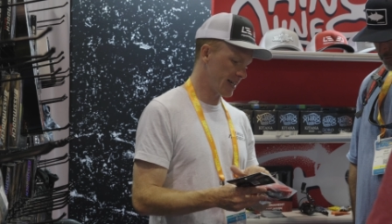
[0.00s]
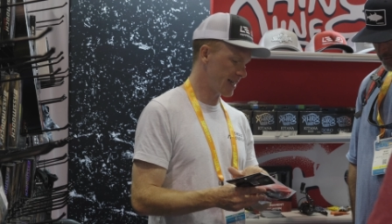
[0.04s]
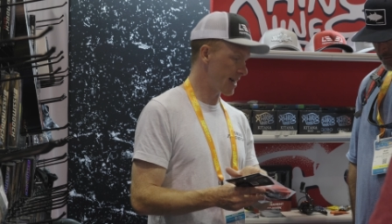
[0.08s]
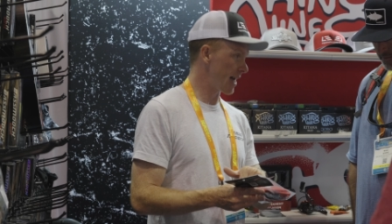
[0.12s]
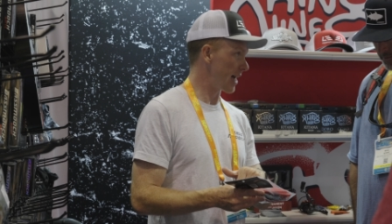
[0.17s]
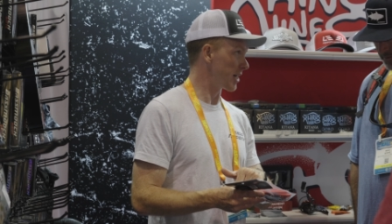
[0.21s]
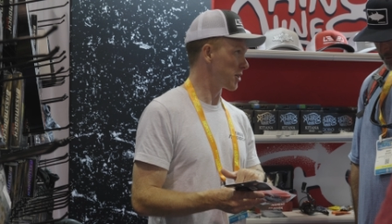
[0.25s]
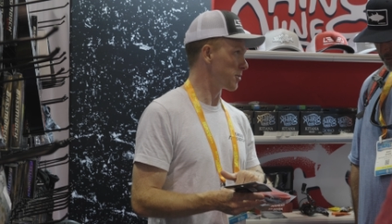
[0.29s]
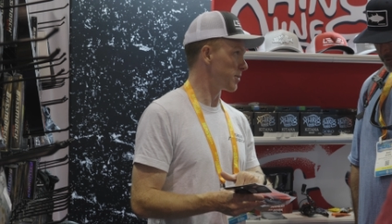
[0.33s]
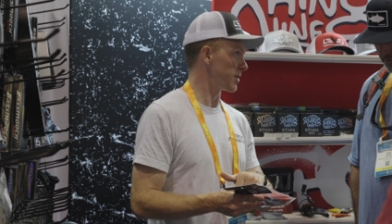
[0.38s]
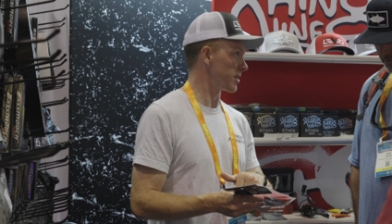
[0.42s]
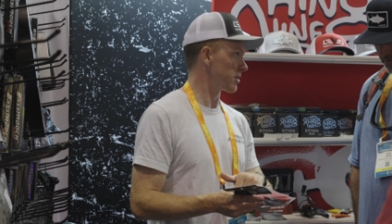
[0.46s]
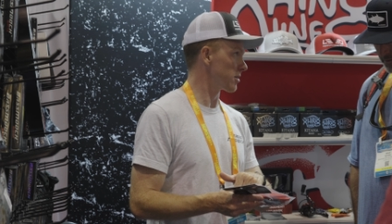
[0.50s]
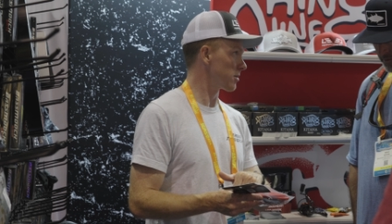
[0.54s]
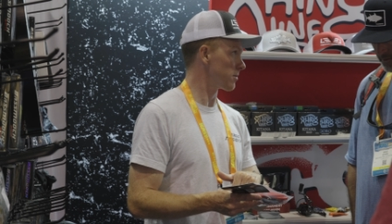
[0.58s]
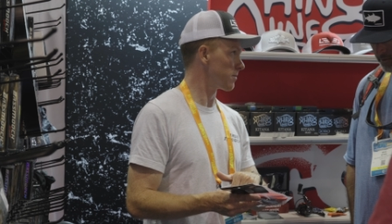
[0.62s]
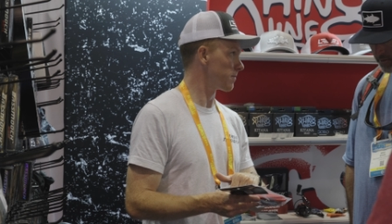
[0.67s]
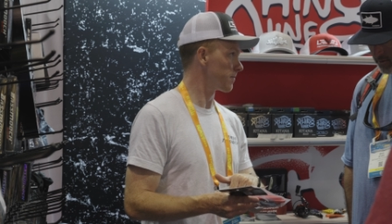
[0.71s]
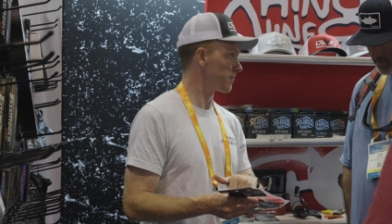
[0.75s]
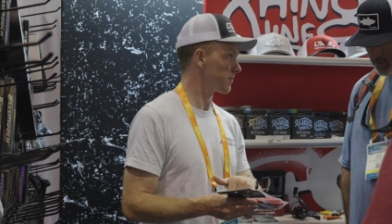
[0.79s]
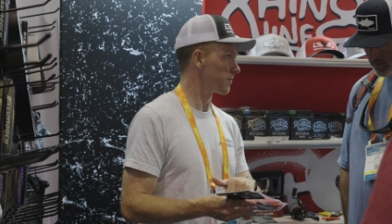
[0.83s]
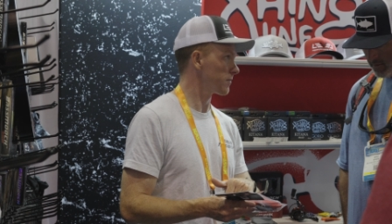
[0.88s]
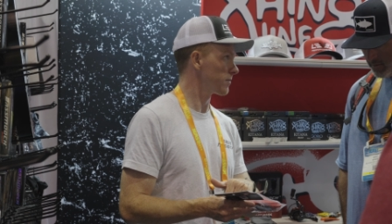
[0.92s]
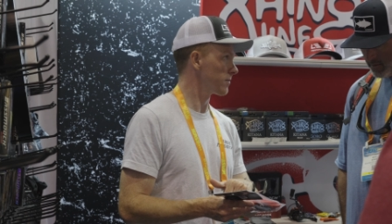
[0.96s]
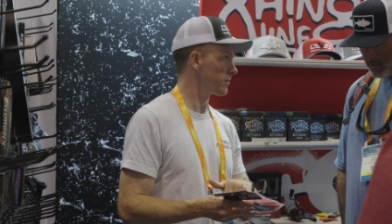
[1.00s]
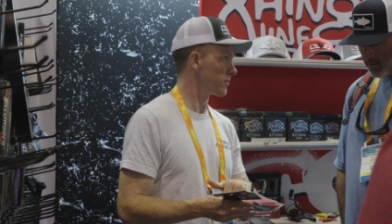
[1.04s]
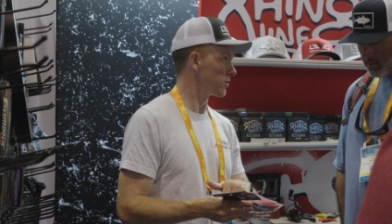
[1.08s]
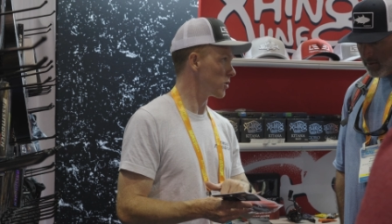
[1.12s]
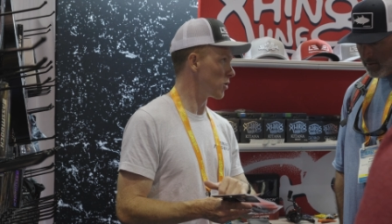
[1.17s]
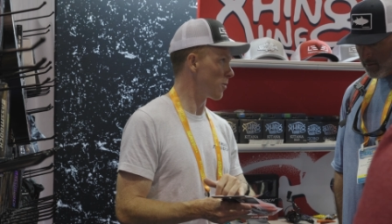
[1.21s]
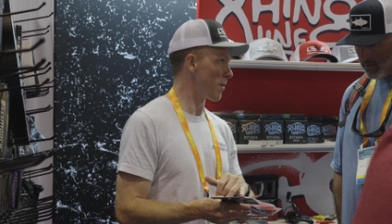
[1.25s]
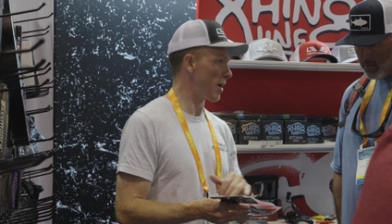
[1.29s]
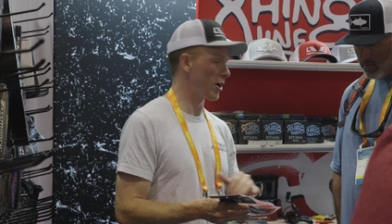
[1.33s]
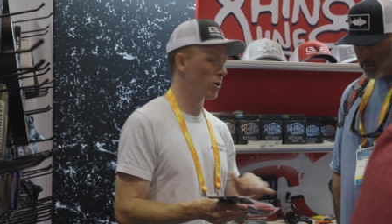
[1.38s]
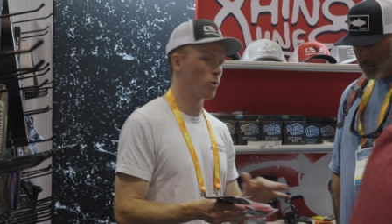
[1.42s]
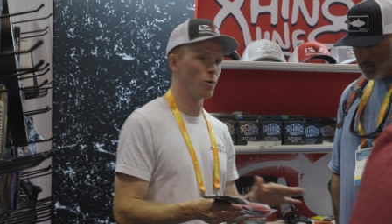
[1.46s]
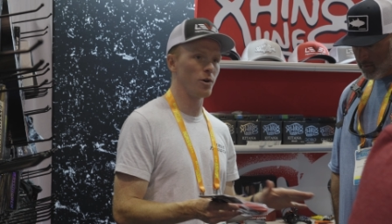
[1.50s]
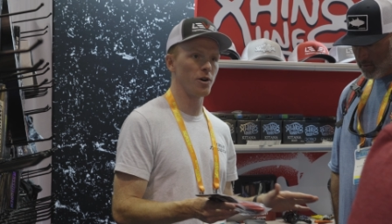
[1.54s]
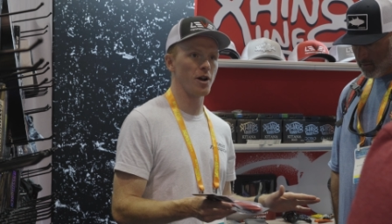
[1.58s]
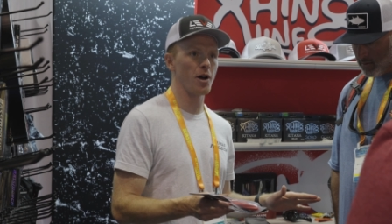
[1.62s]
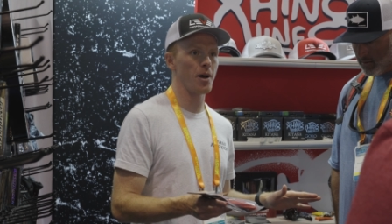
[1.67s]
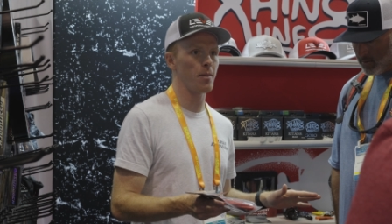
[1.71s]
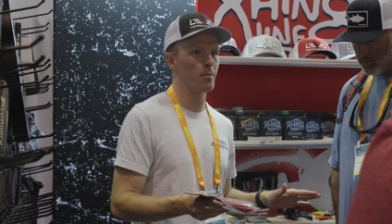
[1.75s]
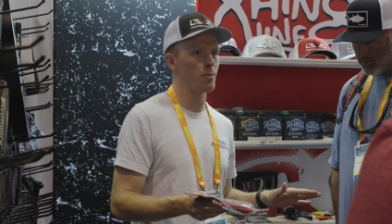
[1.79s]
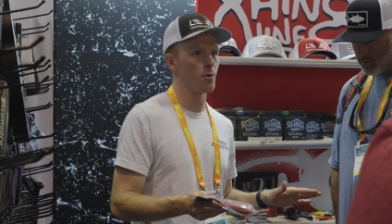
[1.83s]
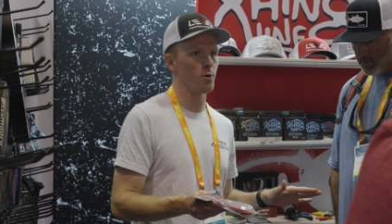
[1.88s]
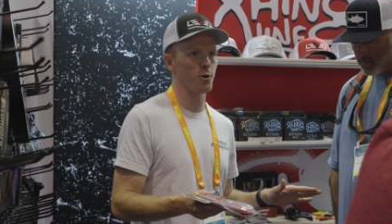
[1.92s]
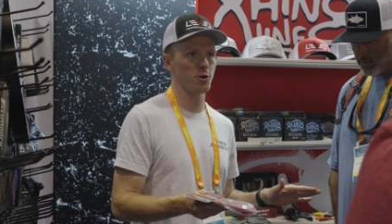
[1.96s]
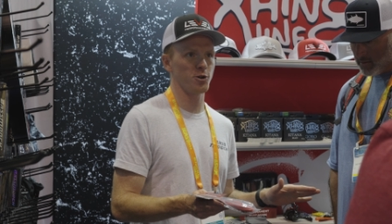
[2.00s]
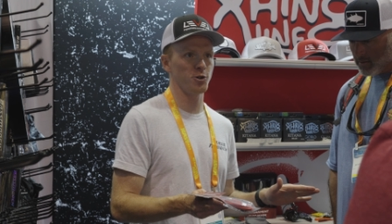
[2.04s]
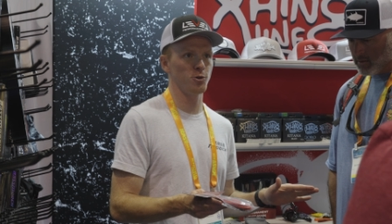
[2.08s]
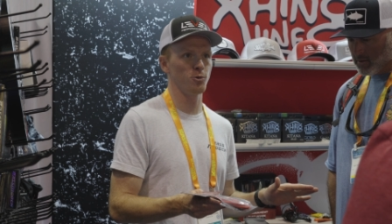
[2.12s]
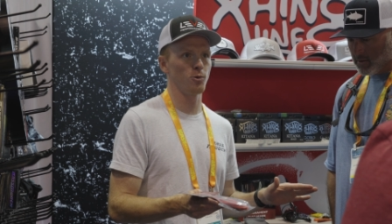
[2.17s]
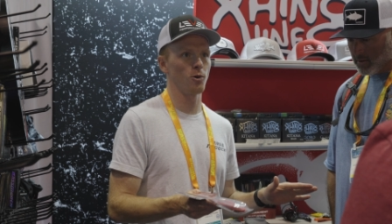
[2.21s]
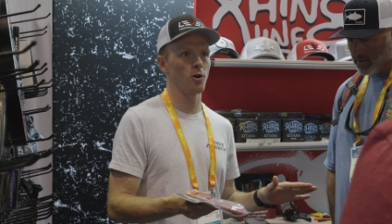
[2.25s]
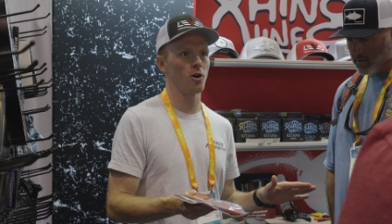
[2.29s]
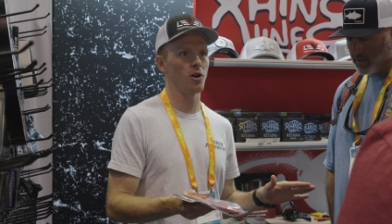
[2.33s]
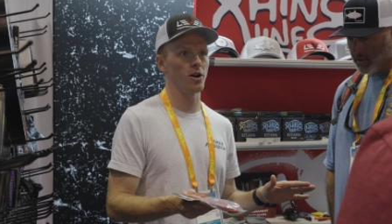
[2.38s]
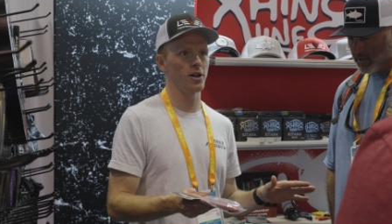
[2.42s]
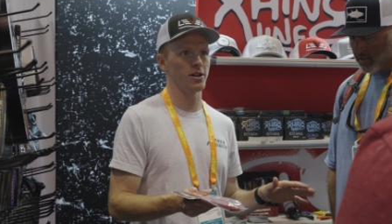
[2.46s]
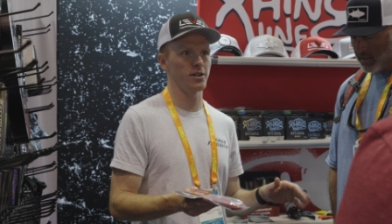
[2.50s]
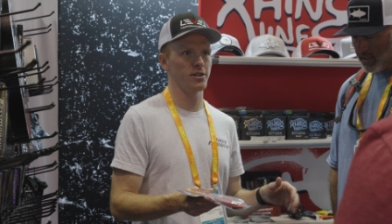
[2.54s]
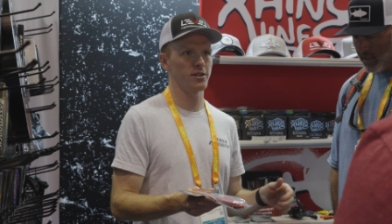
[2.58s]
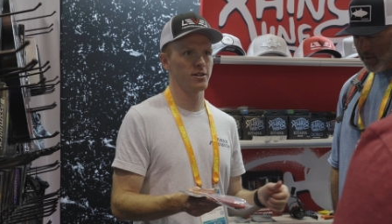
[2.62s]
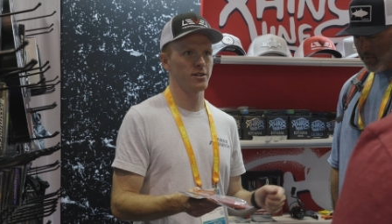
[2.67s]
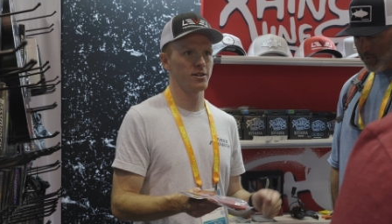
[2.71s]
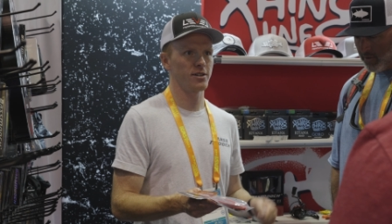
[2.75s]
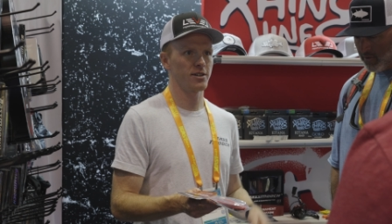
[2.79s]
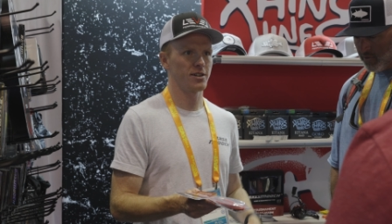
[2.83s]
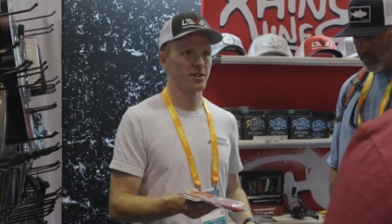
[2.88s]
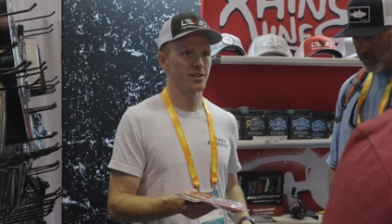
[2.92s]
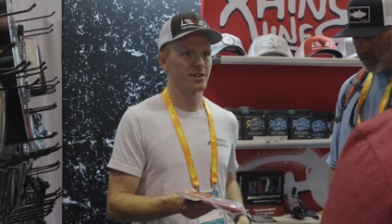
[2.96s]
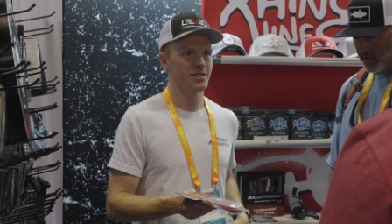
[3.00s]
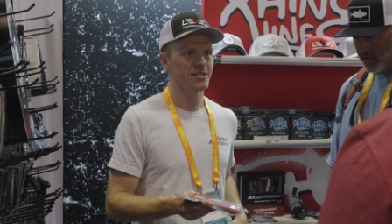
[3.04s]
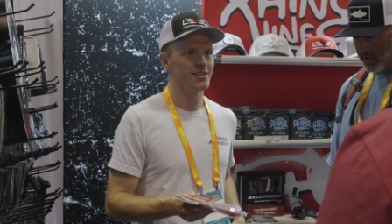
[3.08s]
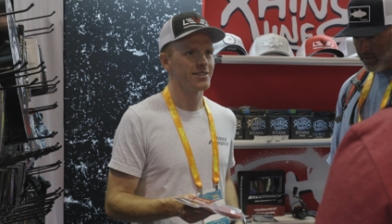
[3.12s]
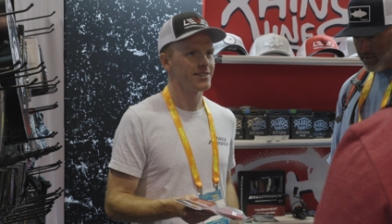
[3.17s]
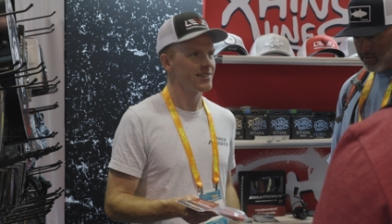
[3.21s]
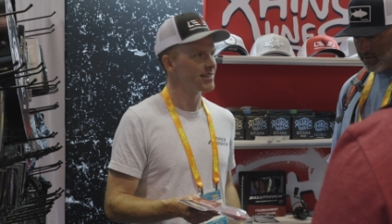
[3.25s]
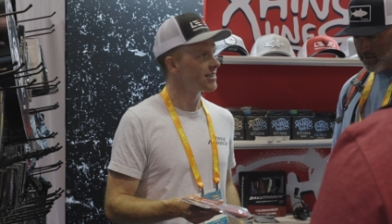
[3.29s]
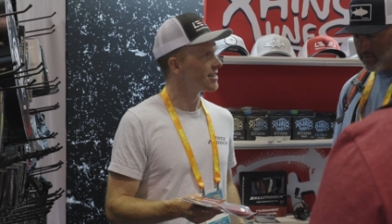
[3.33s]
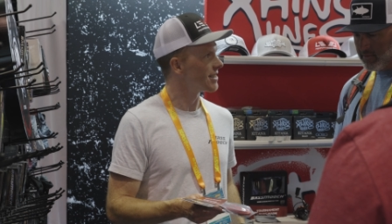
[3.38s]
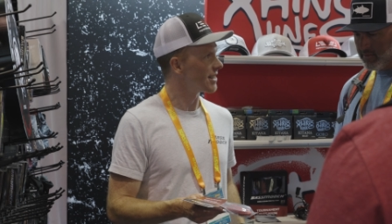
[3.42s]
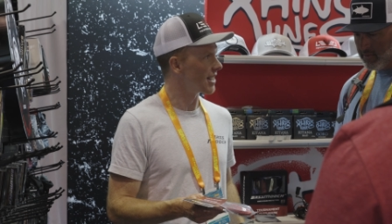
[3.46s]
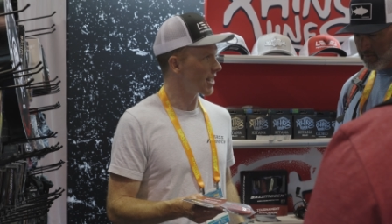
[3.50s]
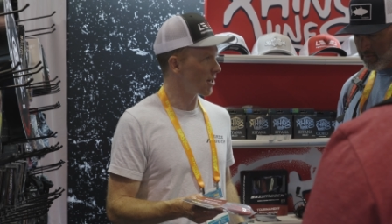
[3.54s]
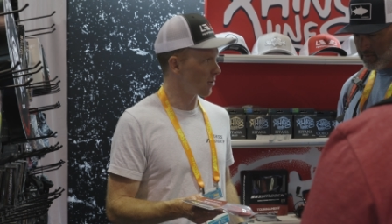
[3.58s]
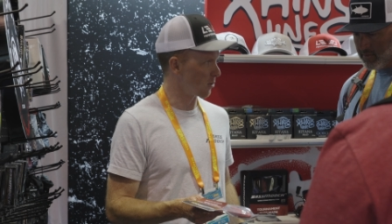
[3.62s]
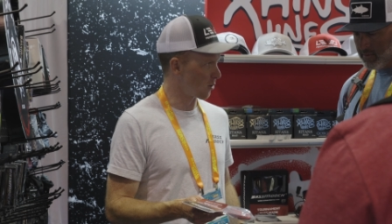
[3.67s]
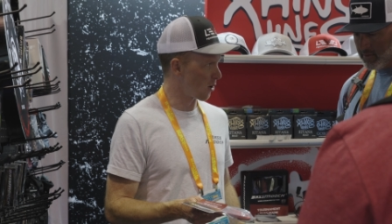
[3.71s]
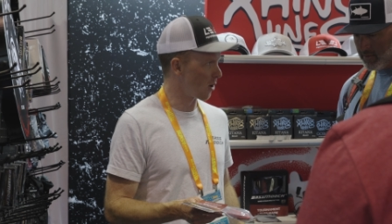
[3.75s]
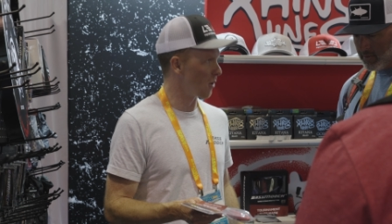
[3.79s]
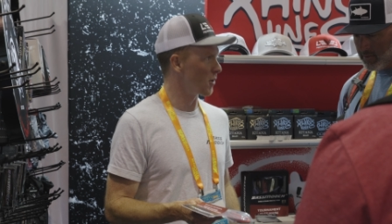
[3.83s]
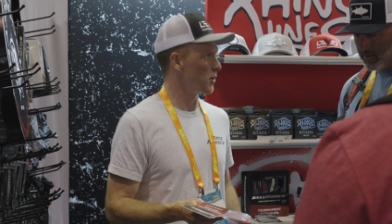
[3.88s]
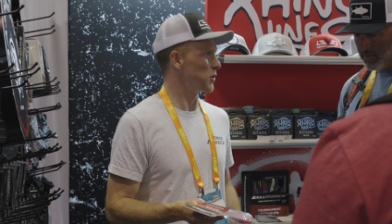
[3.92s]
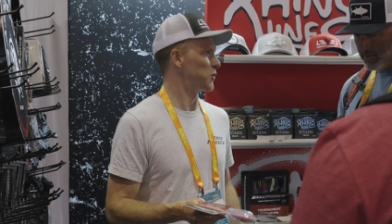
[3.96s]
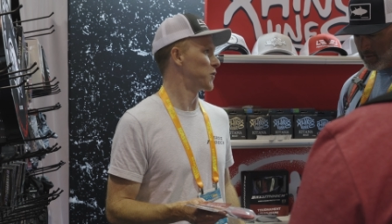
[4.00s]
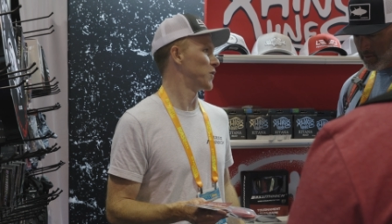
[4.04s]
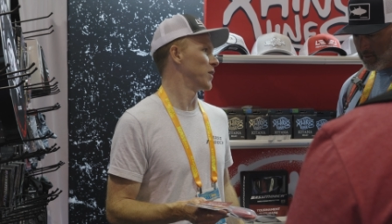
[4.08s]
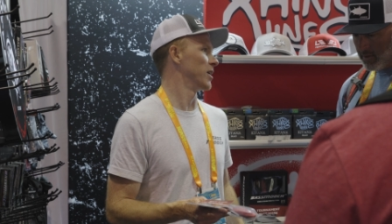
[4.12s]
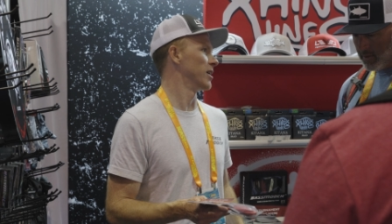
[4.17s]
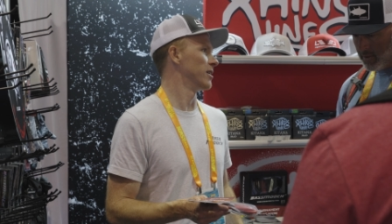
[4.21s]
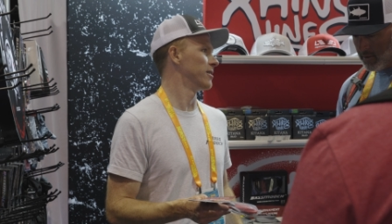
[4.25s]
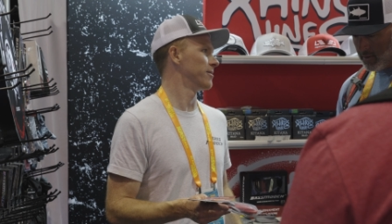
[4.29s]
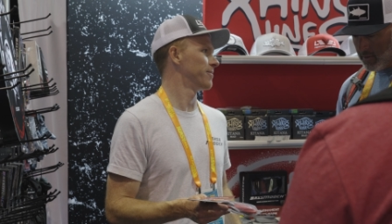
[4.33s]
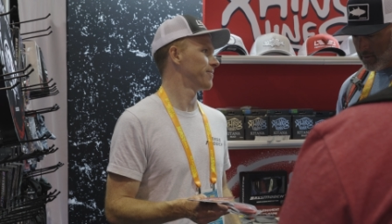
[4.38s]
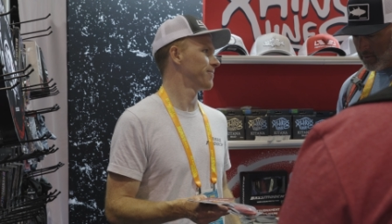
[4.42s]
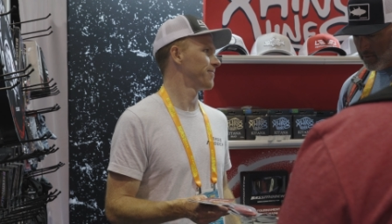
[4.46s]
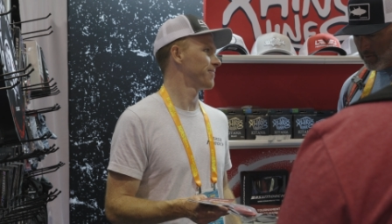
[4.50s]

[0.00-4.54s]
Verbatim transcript: get attachments. No matter what board you're on, you always feel. You always feel.